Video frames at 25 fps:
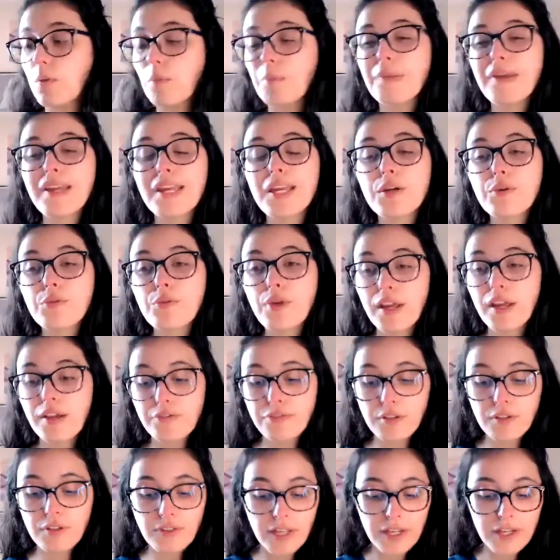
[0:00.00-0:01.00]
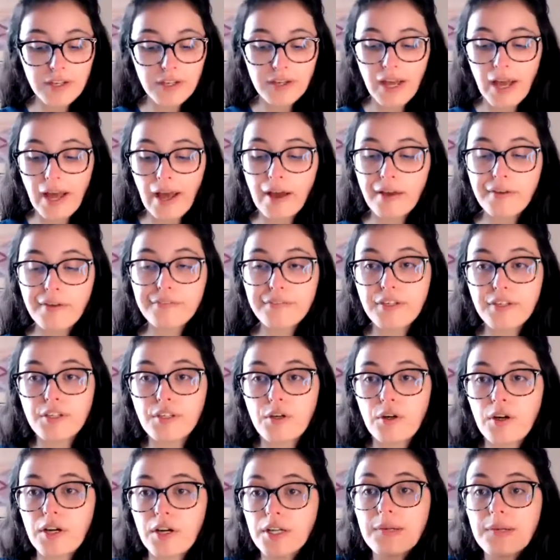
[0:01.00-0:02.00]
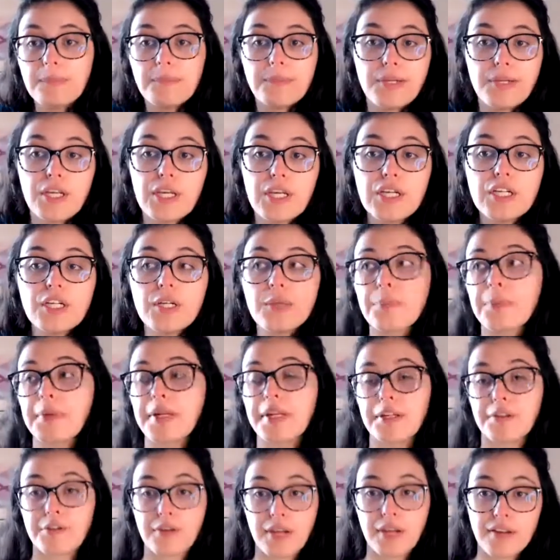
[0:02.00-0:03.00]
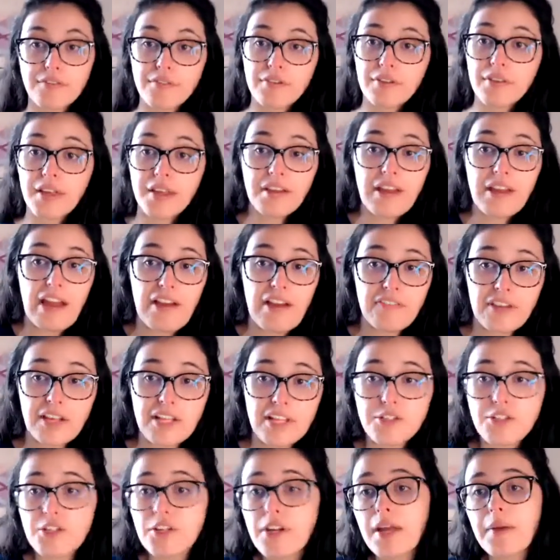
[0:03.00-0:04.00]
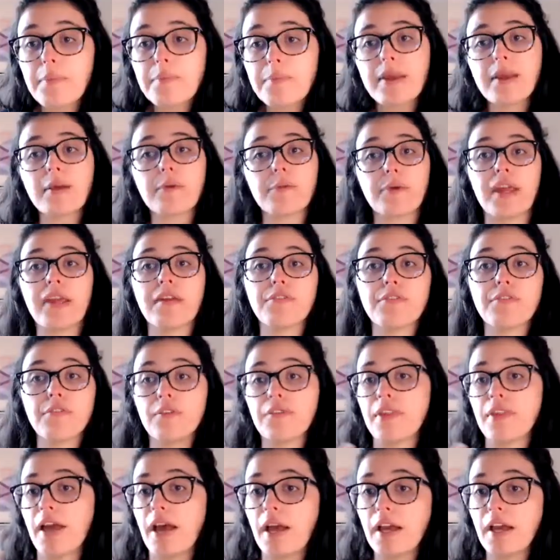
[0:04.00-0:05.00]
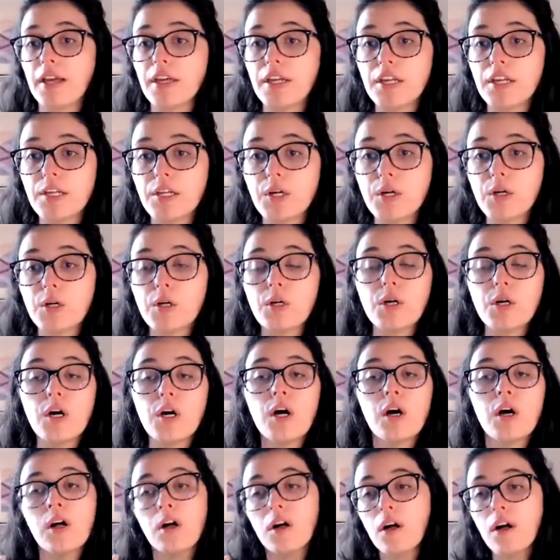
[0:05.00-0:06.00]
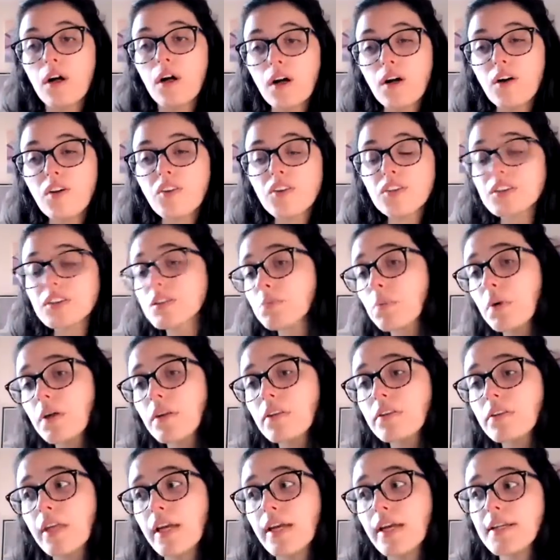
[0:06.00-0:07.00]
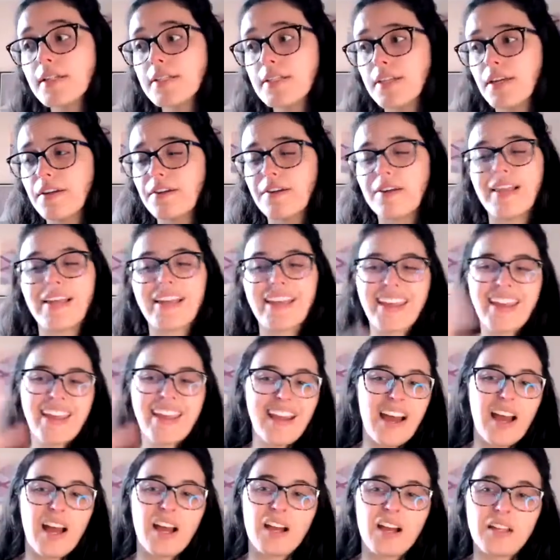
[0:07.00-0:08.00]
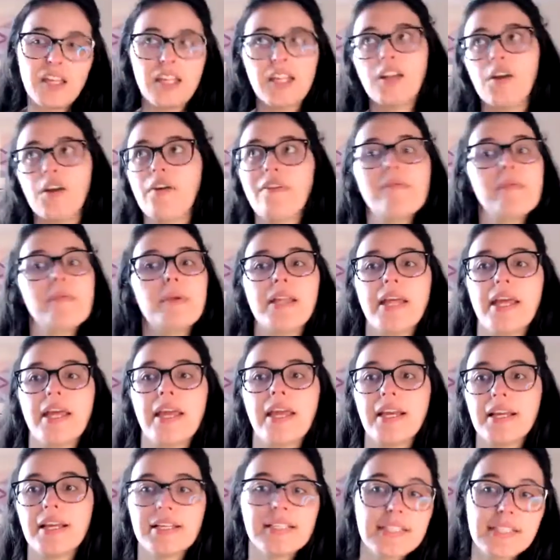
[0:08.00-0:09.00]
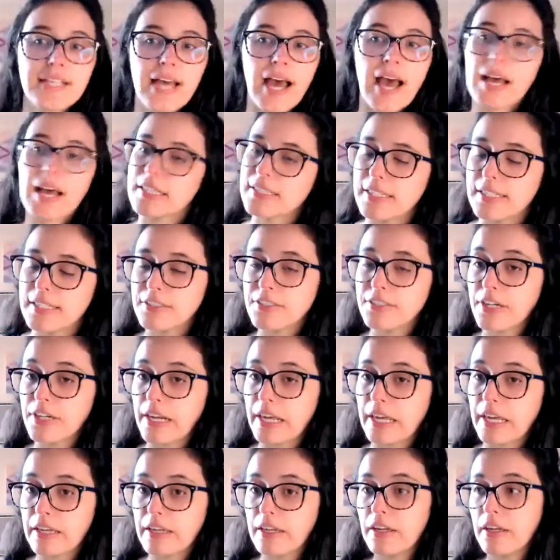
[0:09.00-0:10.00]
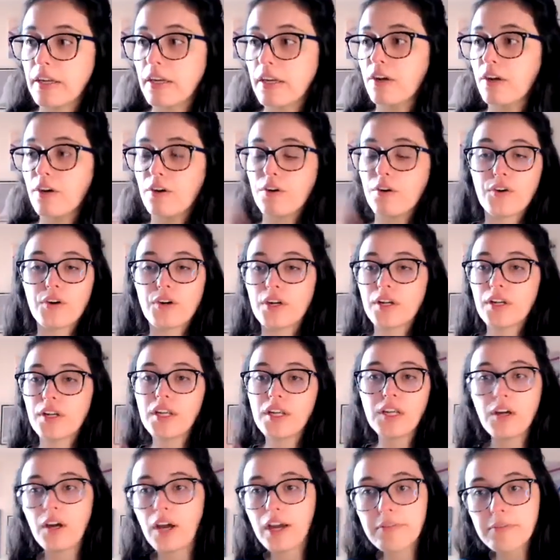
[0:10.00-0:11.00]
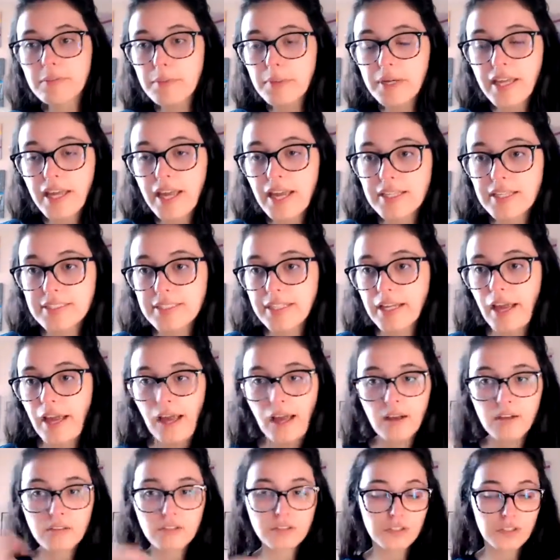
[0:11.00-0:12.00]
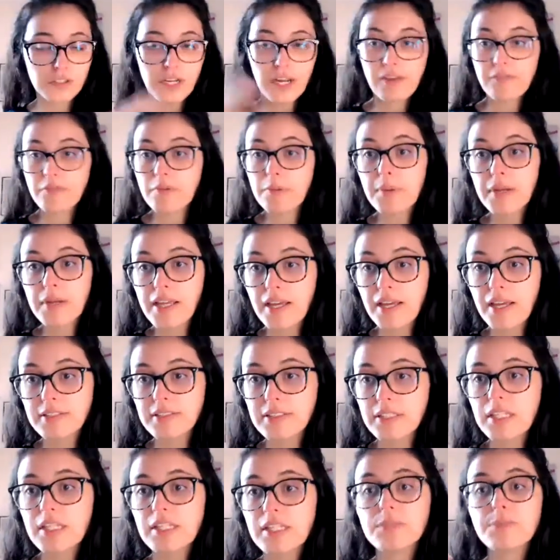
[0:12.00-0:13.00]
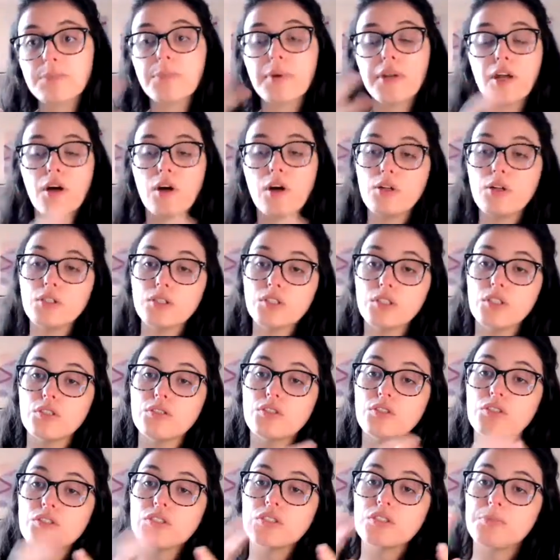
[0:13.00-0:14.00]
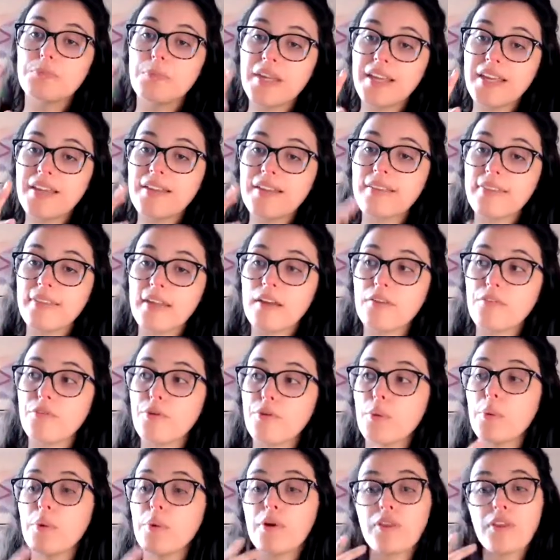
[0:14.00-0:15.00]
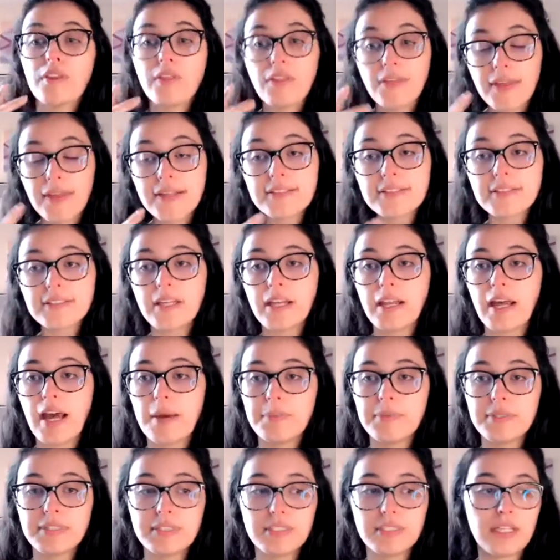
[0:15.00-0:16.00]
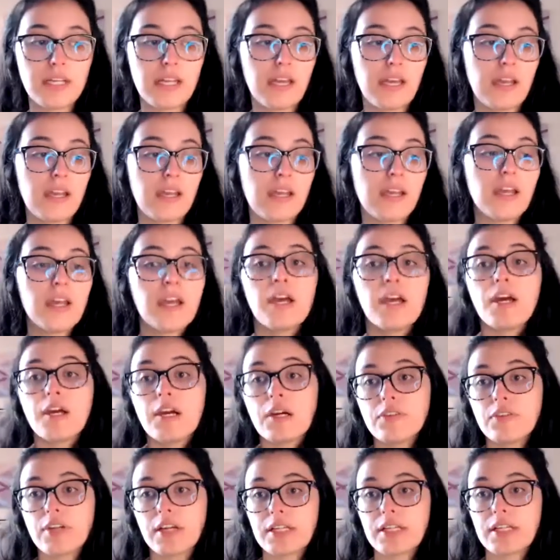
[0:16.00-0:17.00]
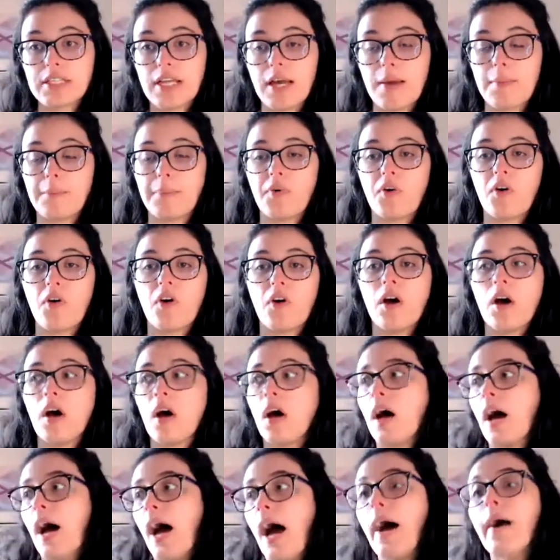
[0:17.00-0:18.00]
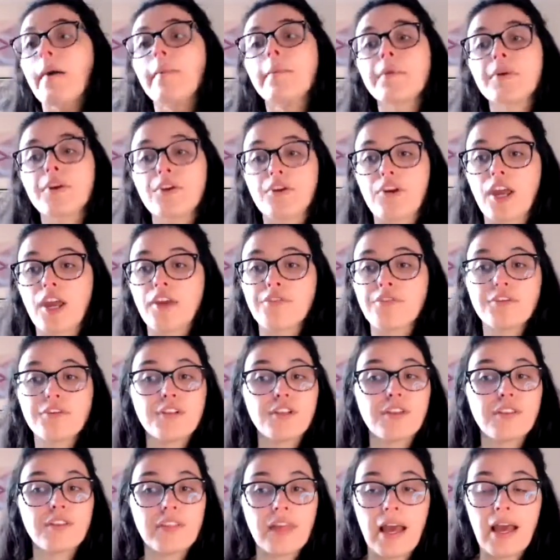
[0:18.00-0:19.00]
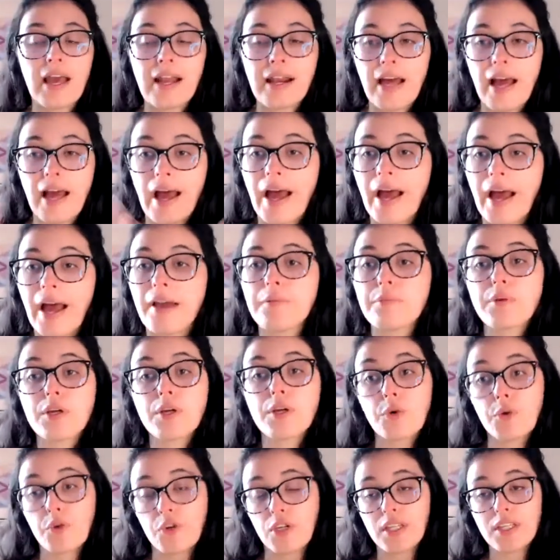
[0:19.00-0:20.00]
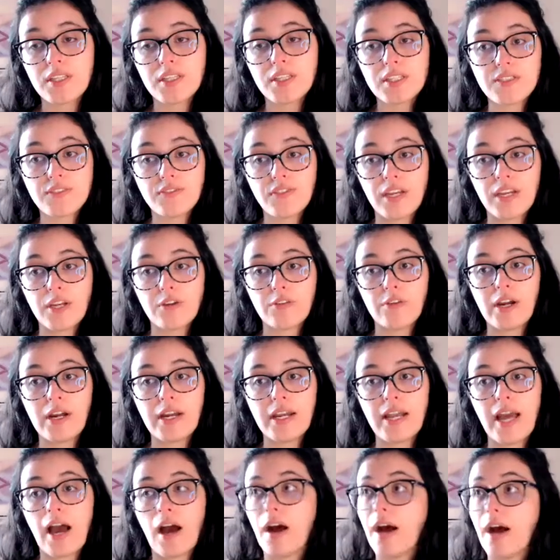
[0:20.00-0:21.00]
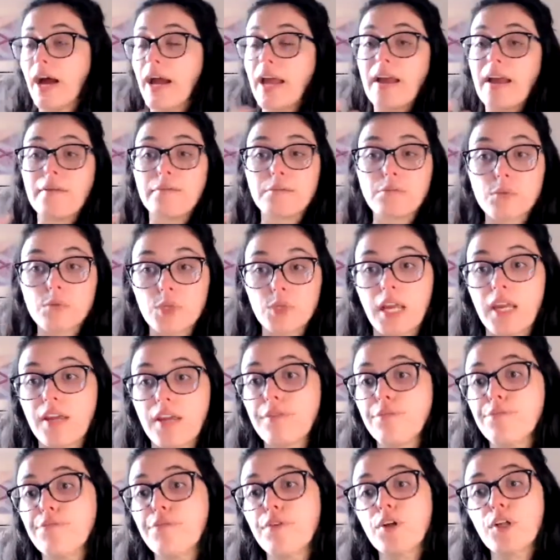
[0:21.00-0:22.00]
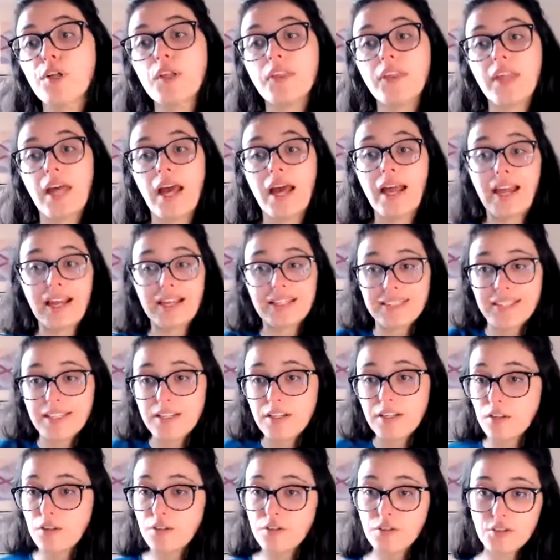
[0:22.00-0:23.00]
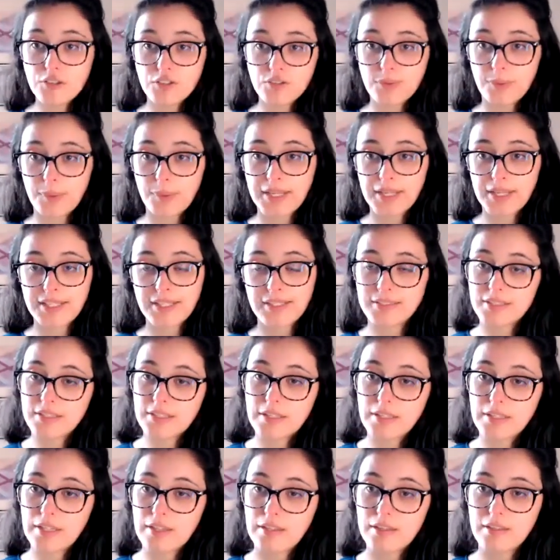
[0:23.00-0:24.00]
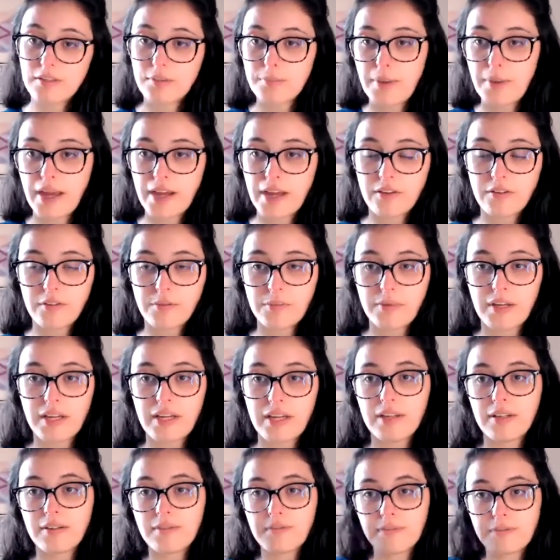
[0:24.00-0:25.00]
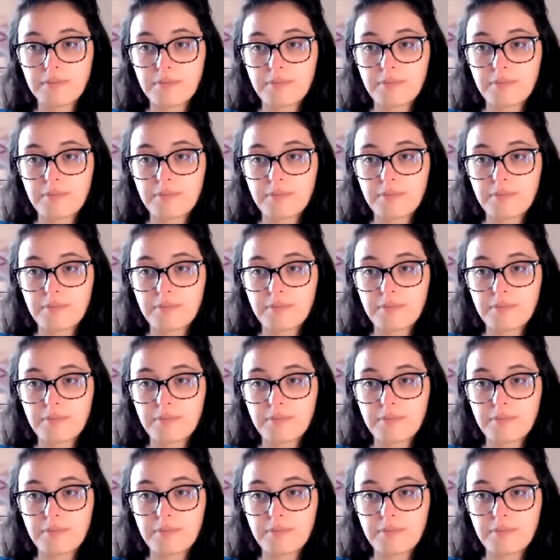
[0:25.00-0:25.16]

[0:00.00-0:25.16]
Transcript: Being grateful that you have, a computer, be grateful that you have internet, be grateful that, all the small things that you're like, yeah, everybody has internet, or, everybody has a house, or everybody has this, but also just being thankful for the things that happened today. For example, I'm grateful that I'm recording this video right now. I am grateful that I did all those paintings in the back of my